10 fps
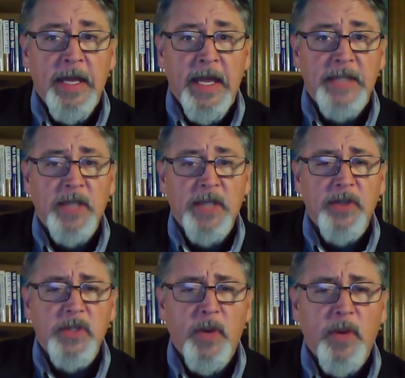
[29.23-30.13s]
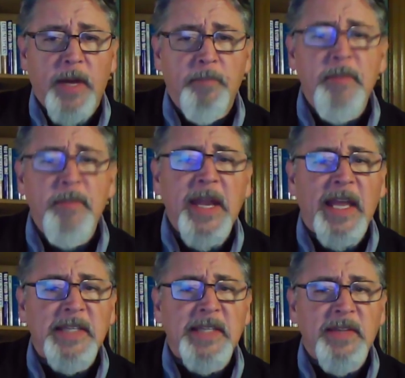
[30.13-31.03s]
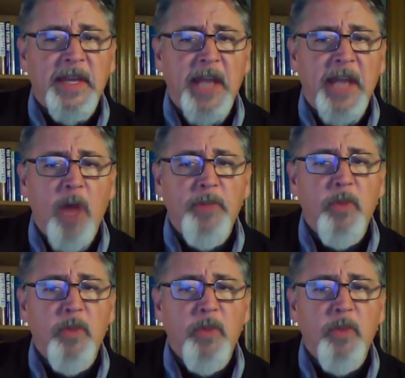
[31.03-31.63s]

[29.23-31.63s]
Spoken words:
it's also a mini lesson that can help